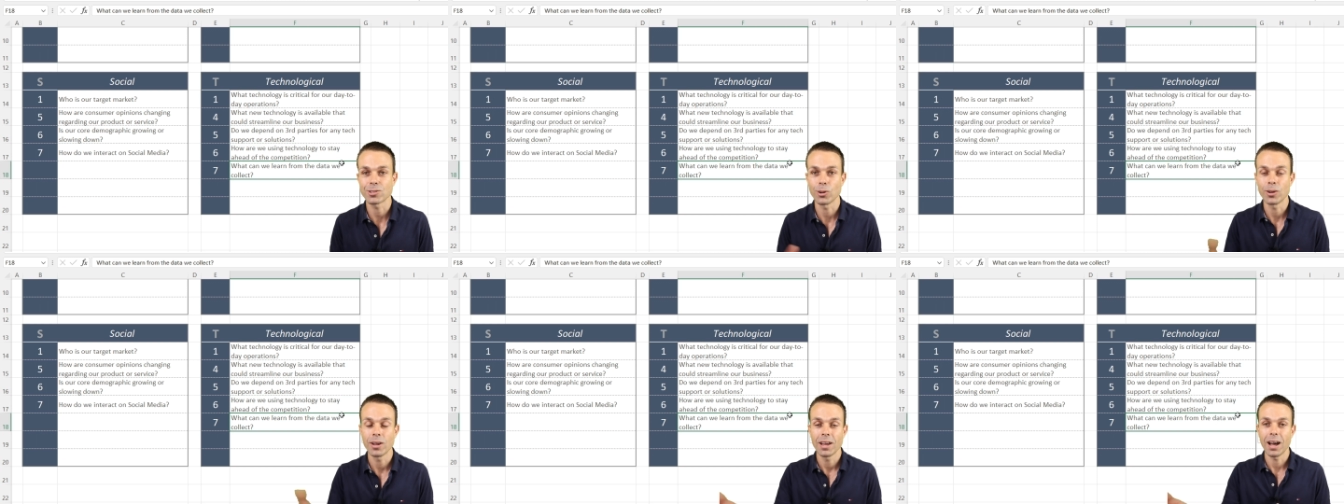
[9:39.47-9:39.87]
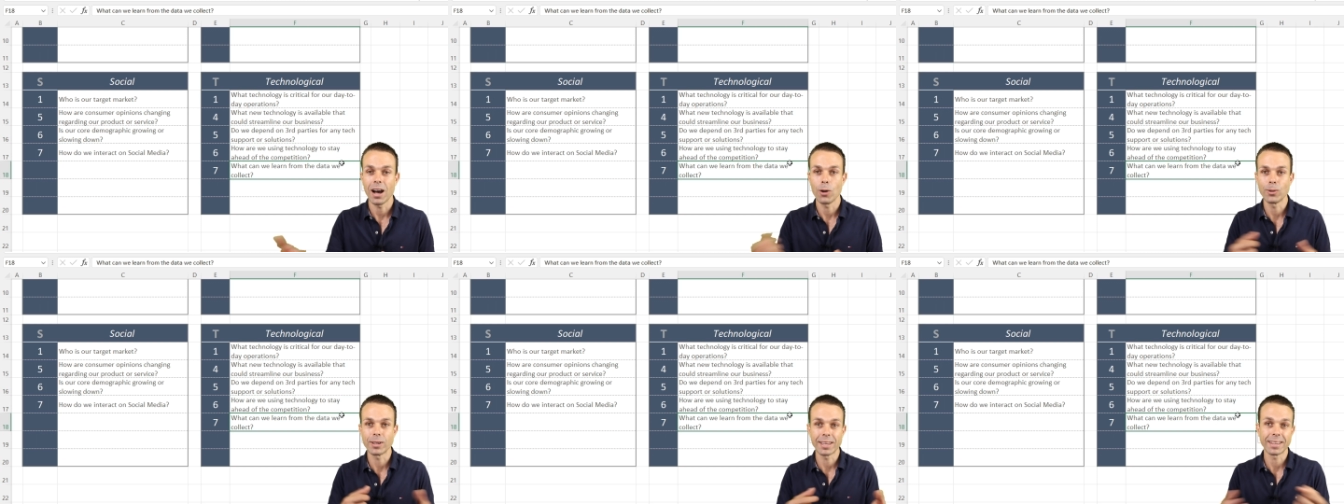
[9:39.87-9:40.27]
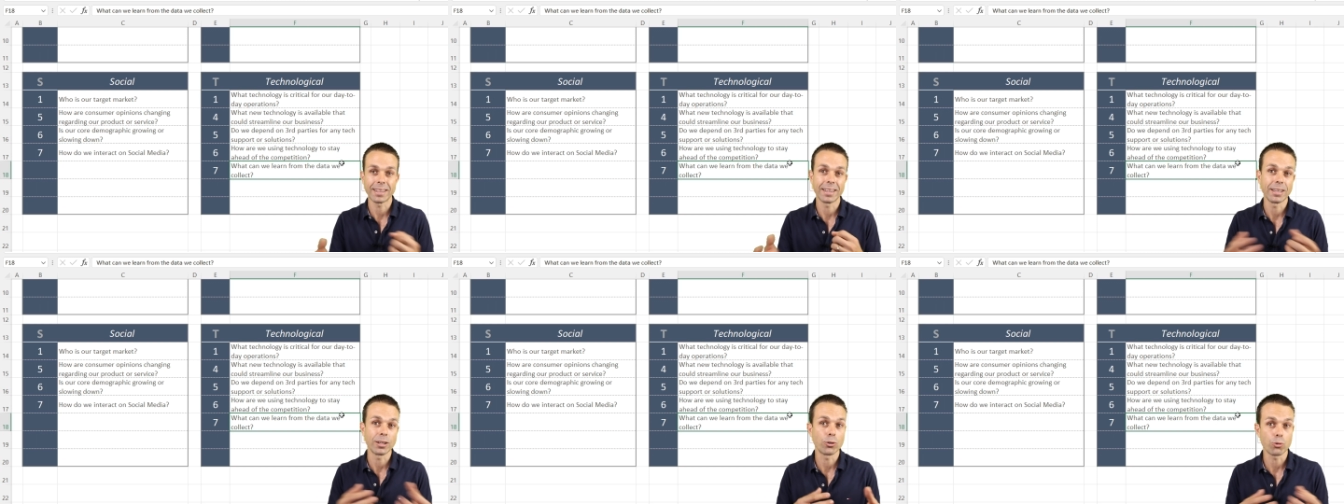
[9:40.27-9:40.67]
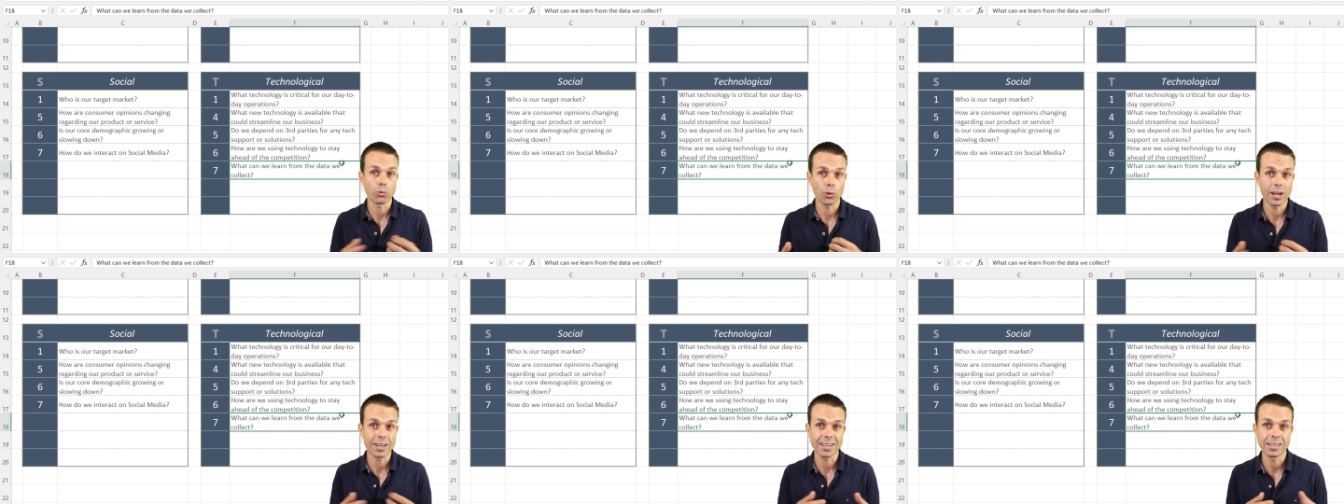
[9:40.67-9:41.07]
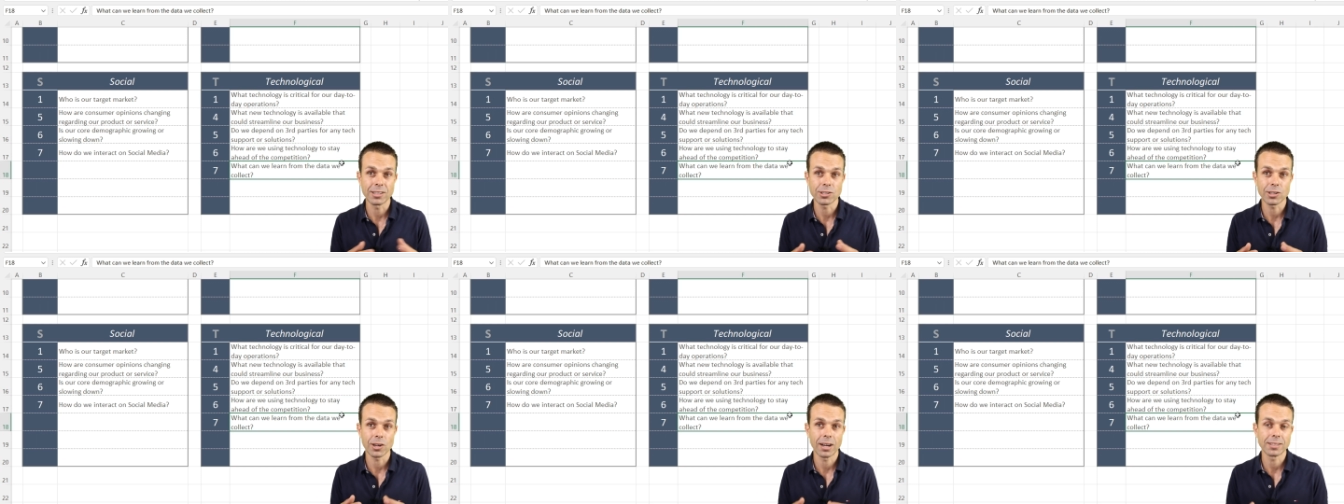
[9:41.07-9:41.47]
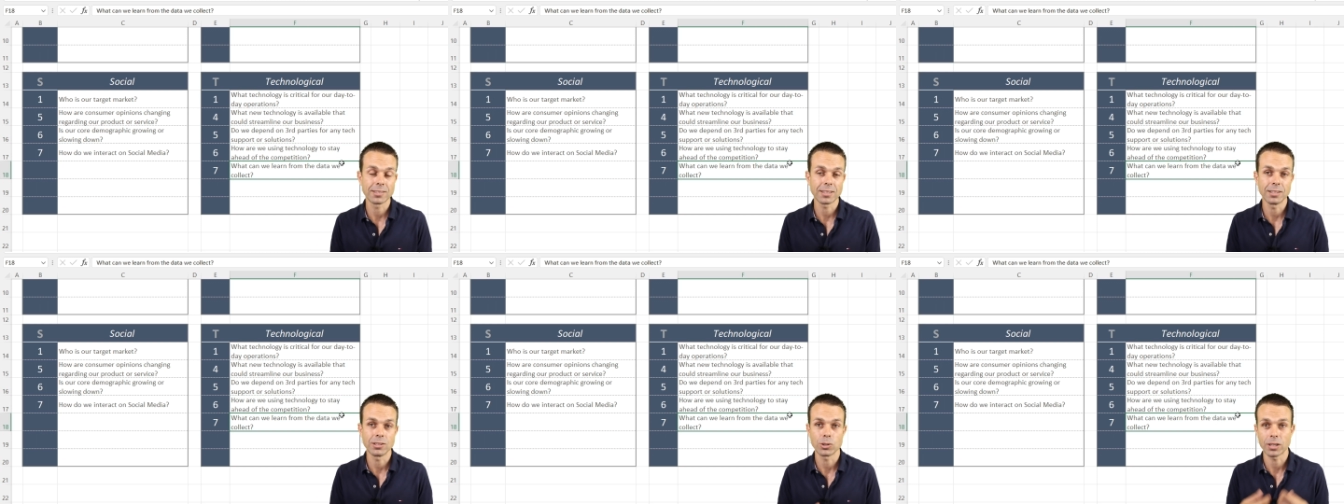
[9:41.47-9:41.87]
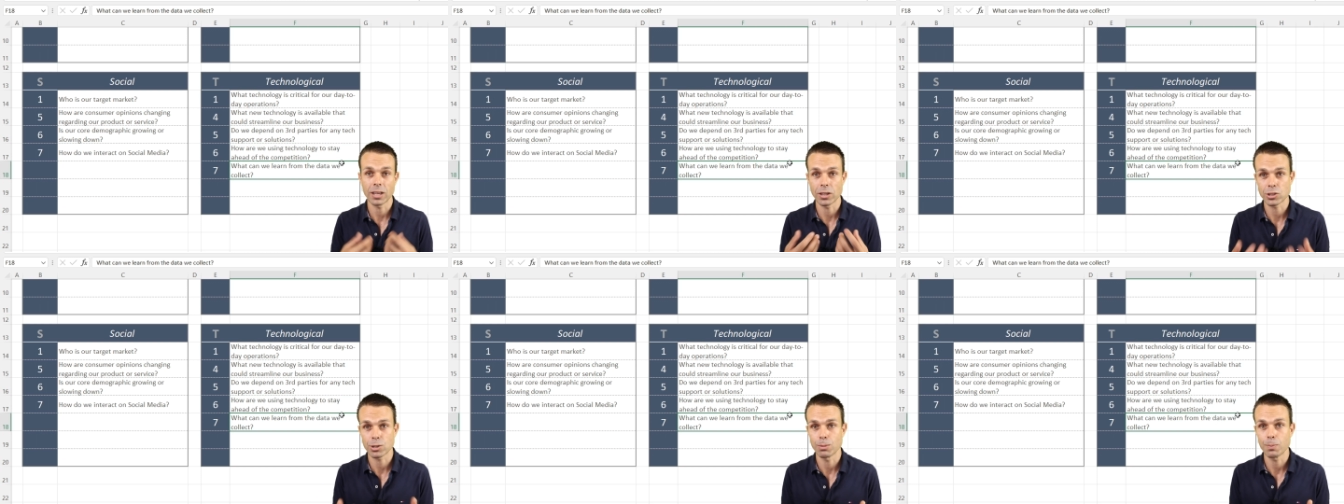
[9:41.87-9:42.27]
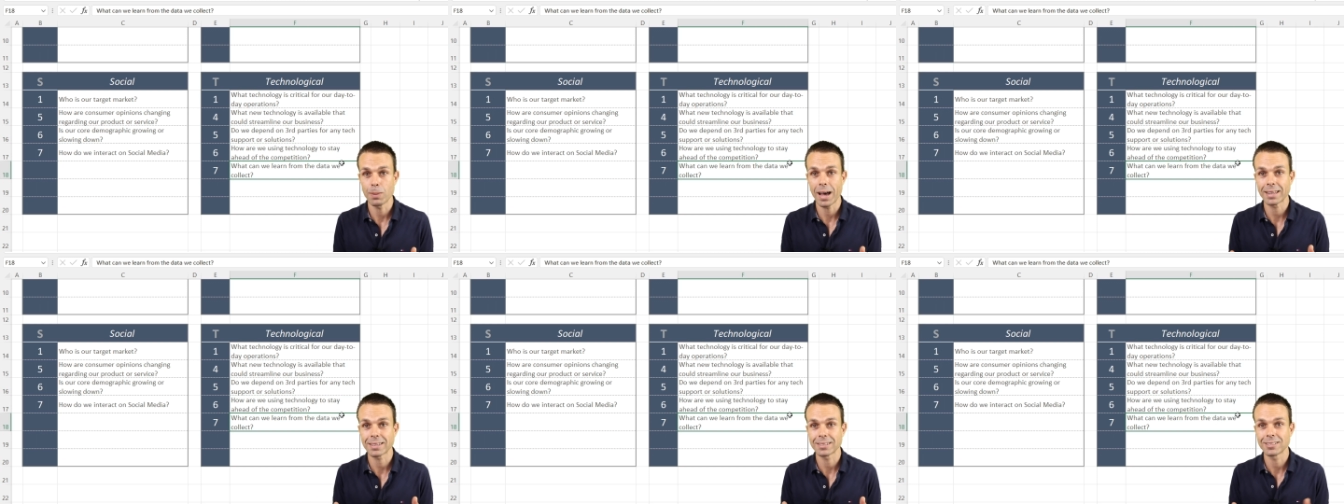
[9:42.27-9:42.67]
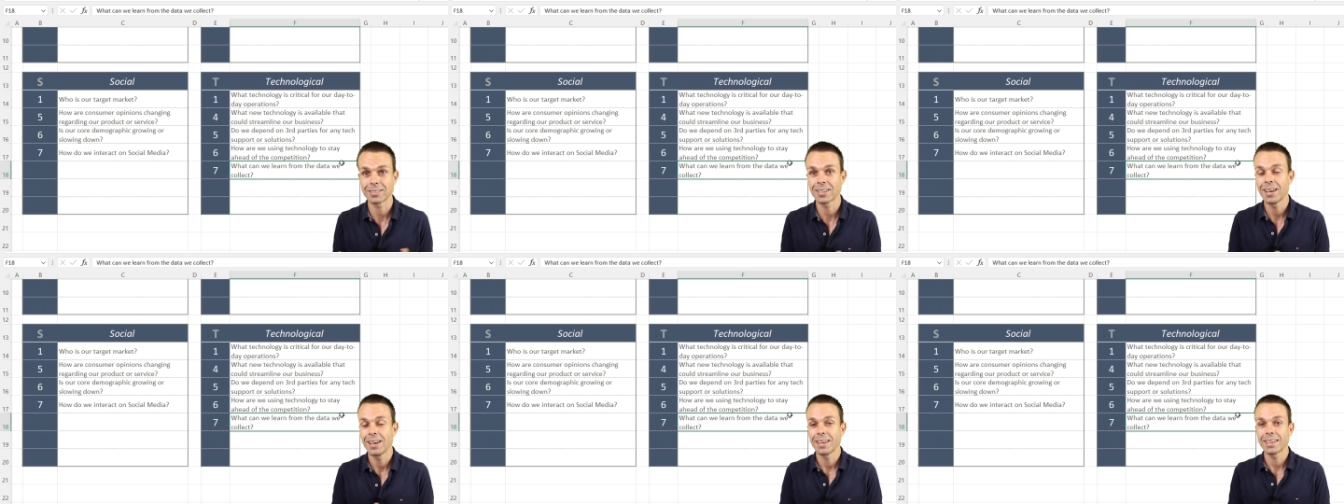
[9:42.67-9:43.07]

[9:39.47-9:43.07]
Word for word: So, are we getting any great insights into customer patterns?